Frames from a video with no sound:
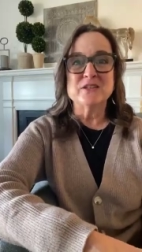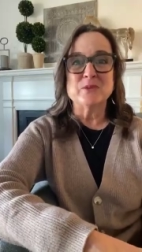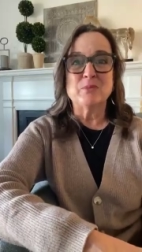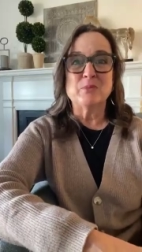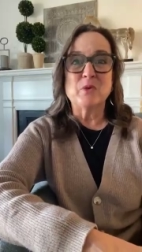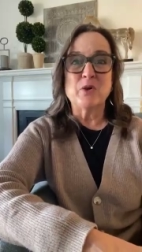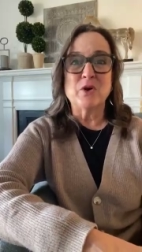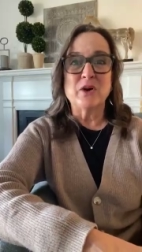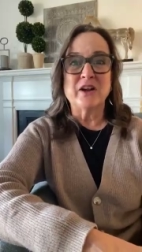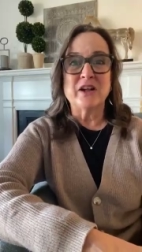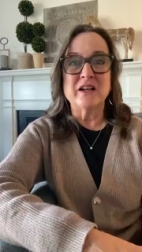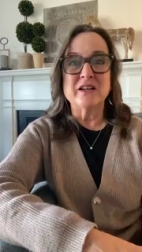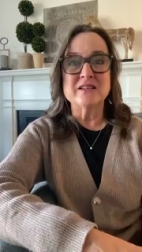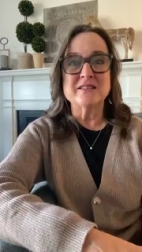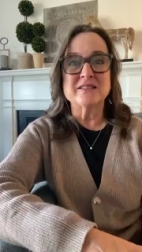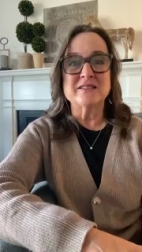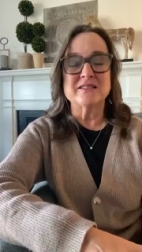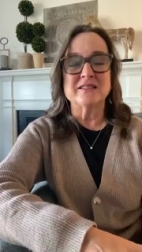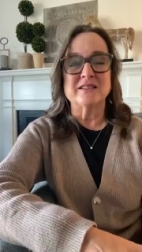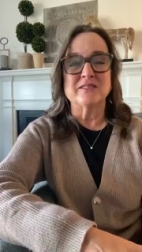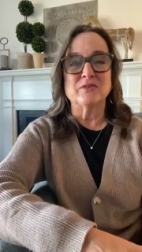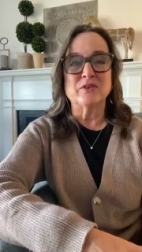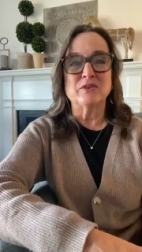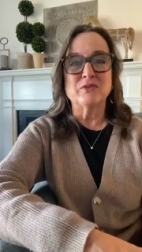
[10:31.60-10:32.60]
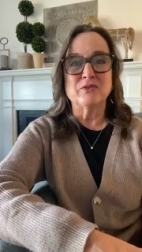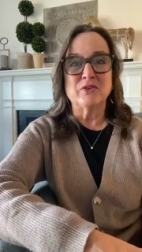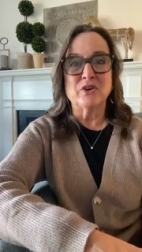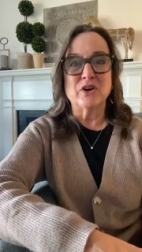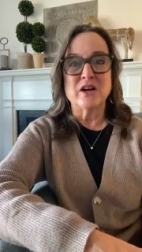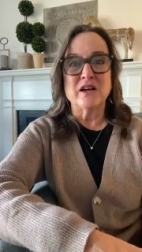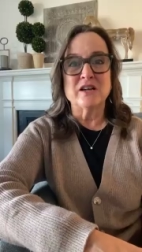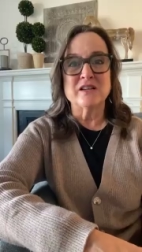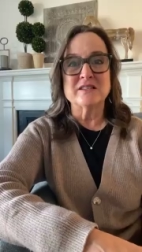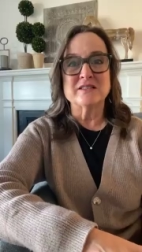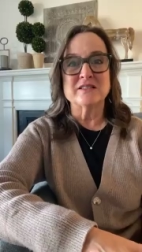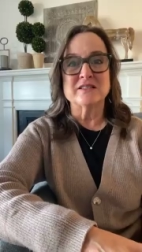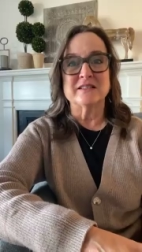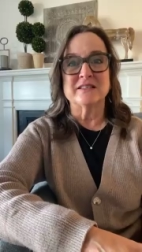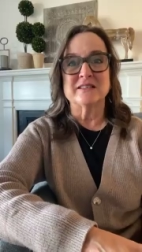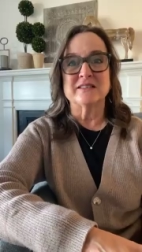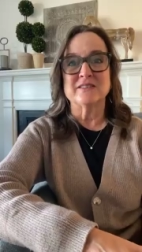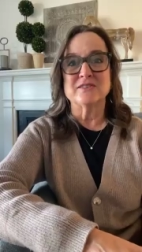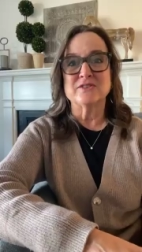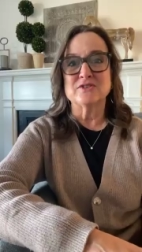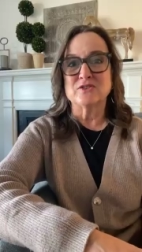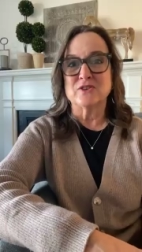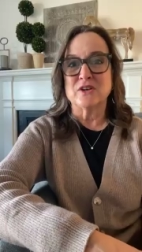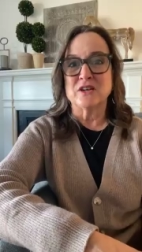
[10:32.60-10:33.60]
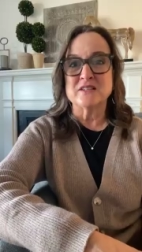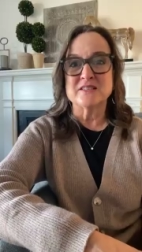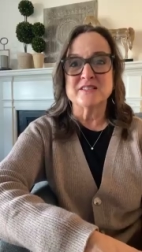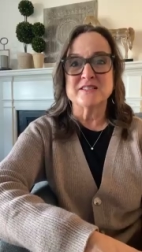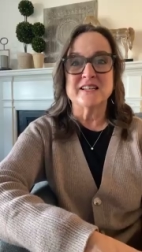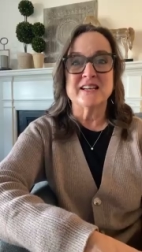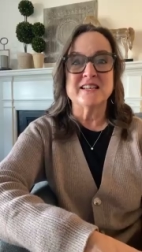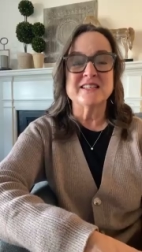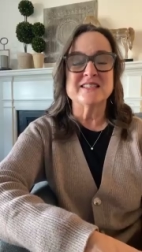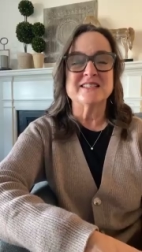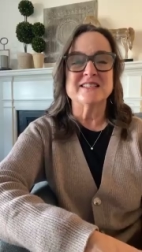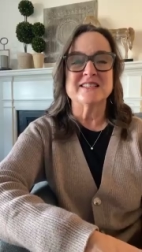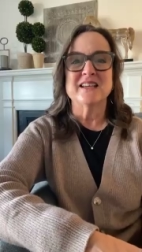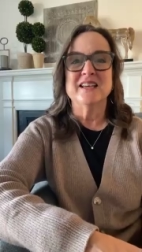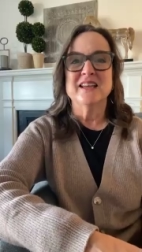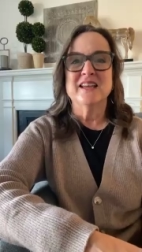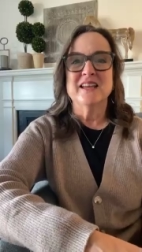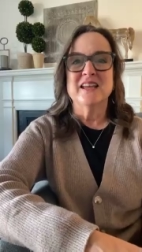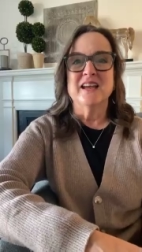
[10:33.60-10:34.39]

support us and refer us and trust us.